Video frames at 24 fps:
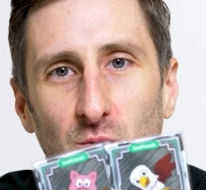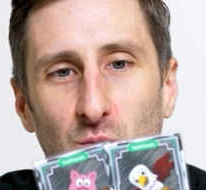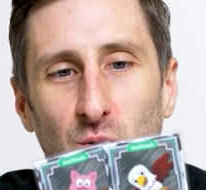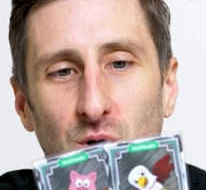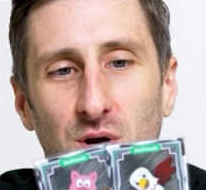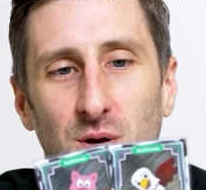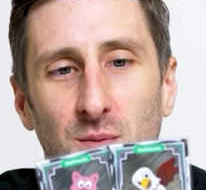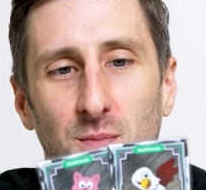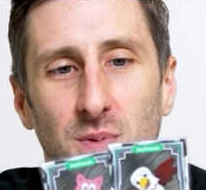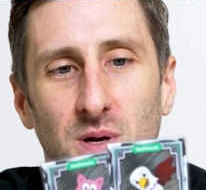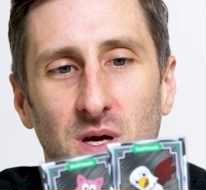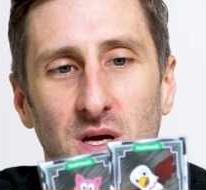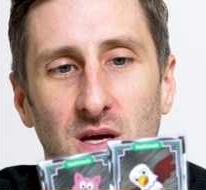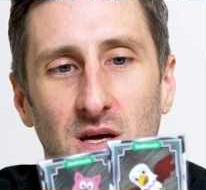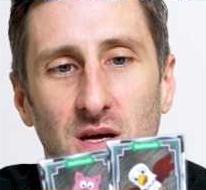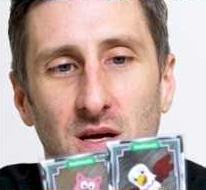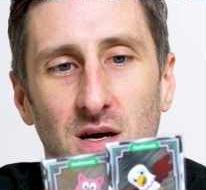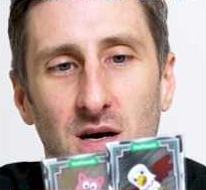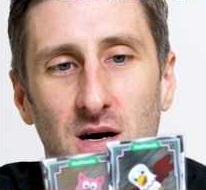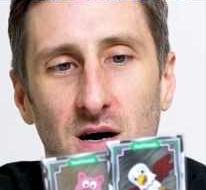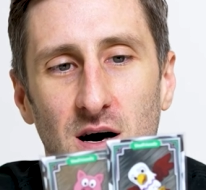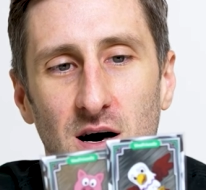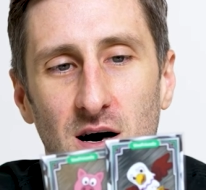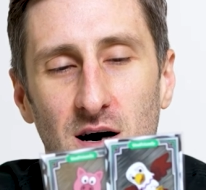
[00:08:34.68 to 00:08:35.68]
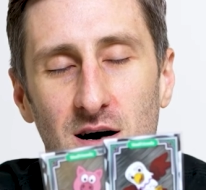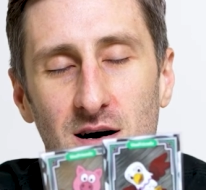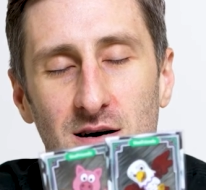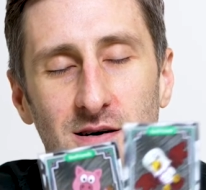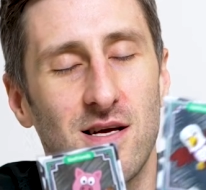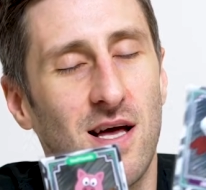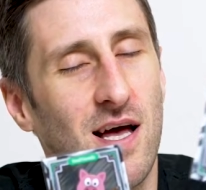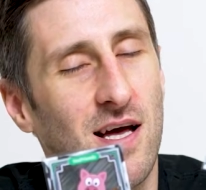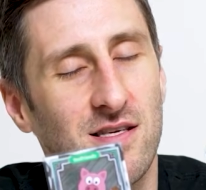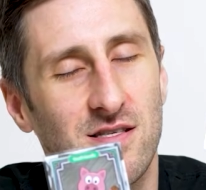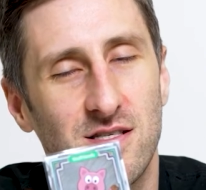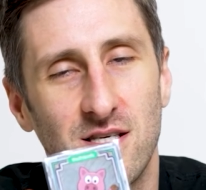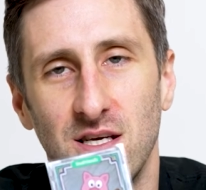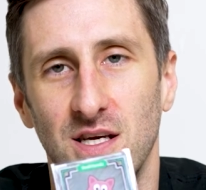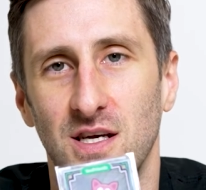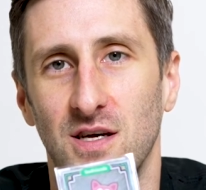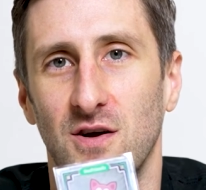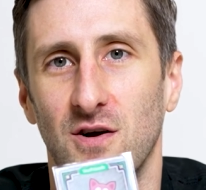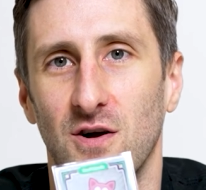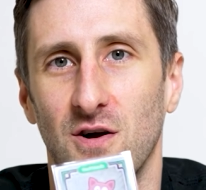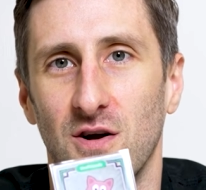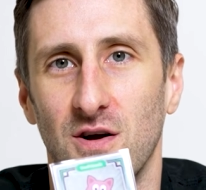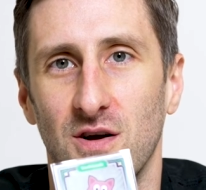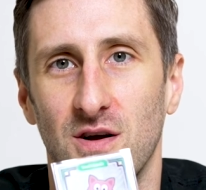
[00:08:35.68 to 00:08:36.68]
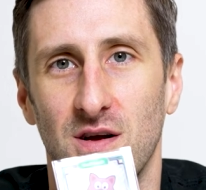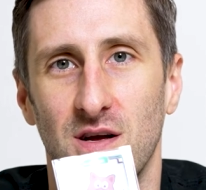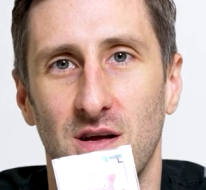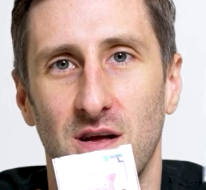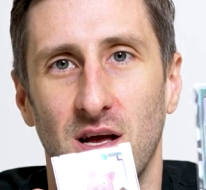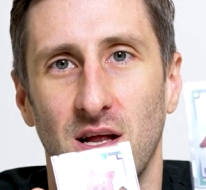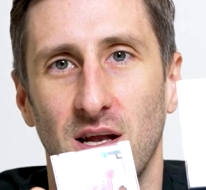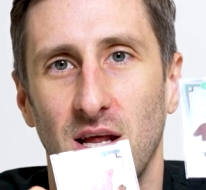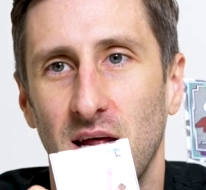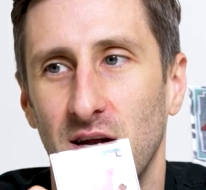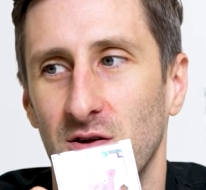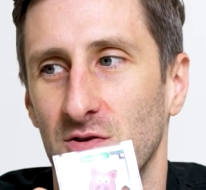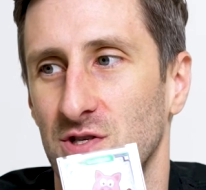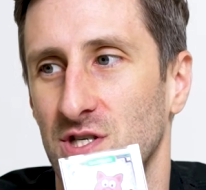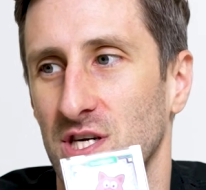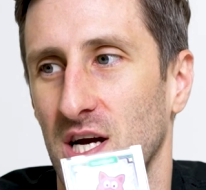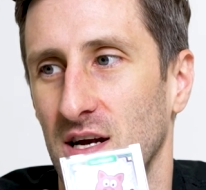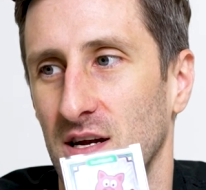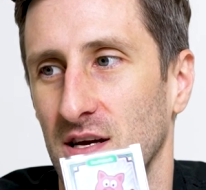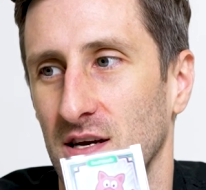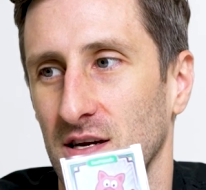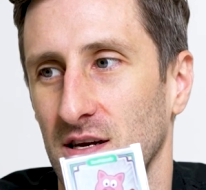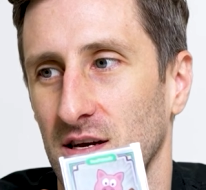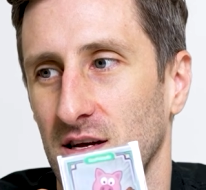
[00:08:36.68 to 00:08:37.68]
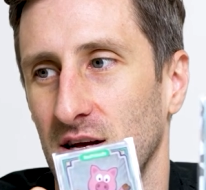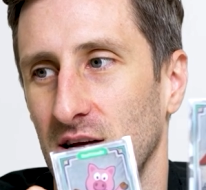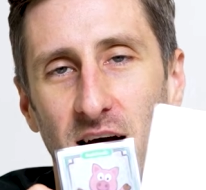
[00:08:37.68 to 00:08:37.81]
want to be as eager and energetic